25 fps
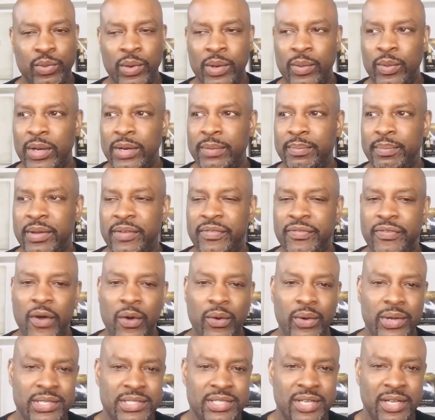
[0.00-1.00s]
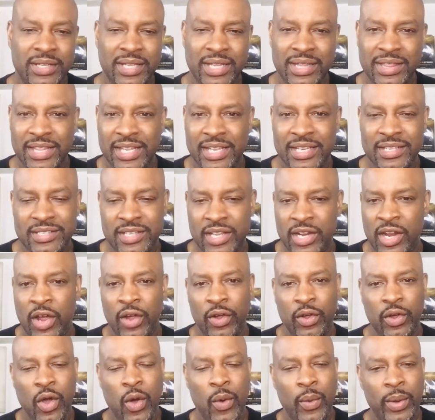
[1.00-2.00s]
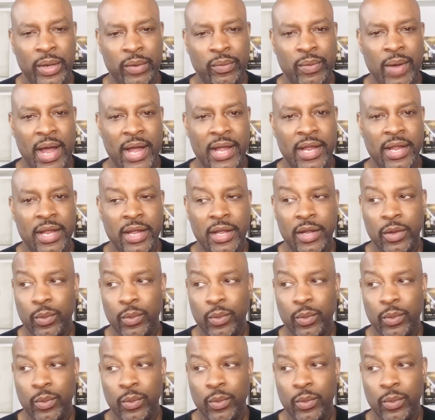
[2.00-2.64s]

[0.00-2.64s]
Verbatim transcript: We wouldn't be focused on the things that aren't going right.